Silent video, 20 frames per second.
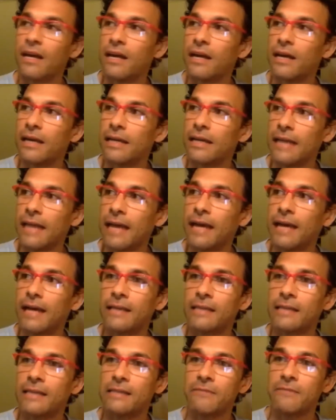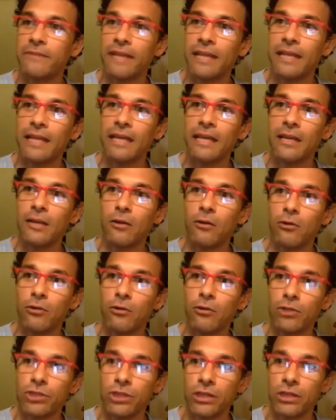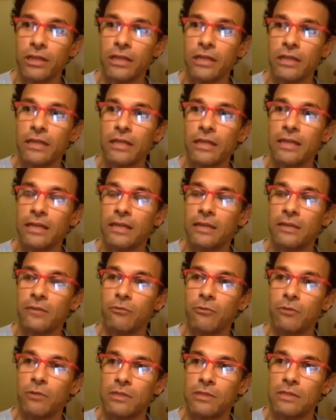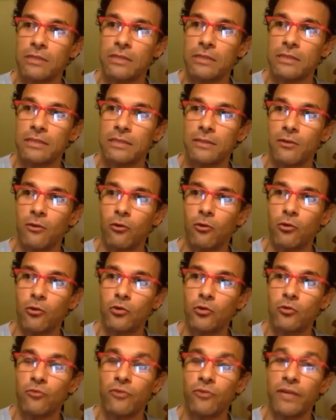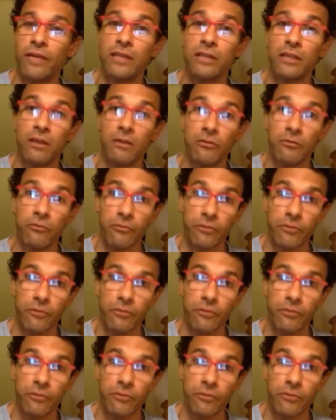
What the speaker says: yeah, it's a very long journey. It was also very tough.